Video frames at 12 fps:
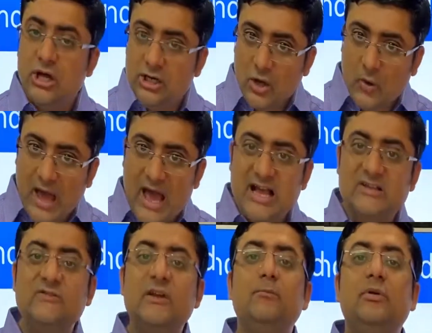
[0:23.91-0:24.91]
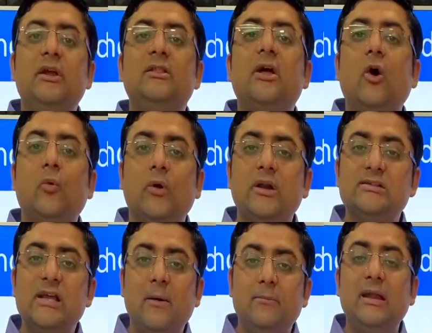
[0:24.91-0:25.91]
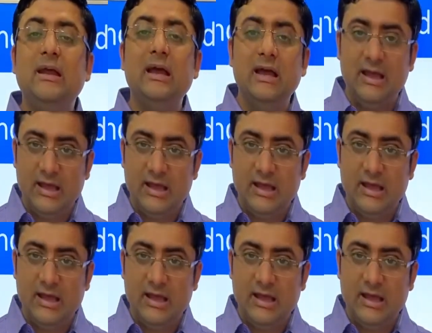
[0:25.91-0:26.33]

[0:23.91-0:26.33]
Now as we breathe out, what is happening?